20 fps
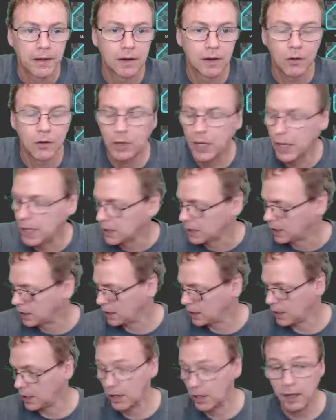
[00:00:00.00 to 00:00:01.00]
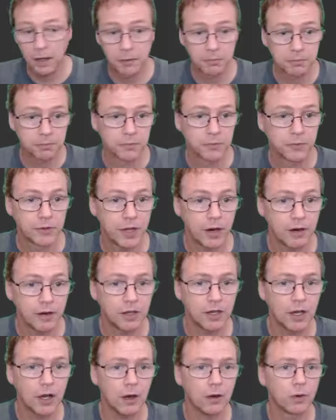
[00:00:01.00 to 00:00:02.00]
Okay, there you
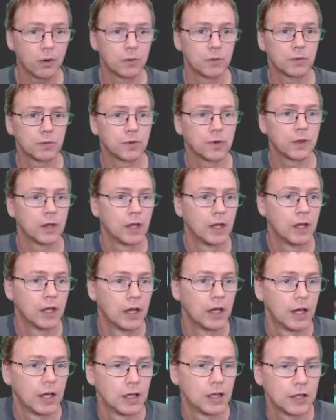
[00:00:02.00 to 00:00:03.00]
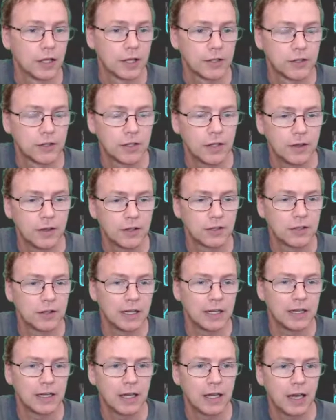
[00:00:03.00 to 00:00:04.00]
go. Let's see this
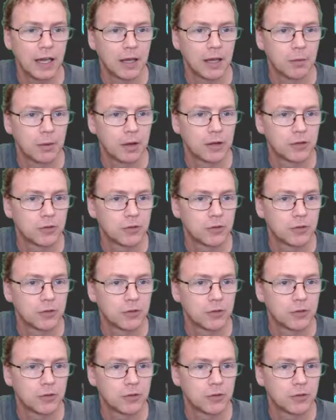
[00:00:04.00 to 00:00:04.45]
in game, I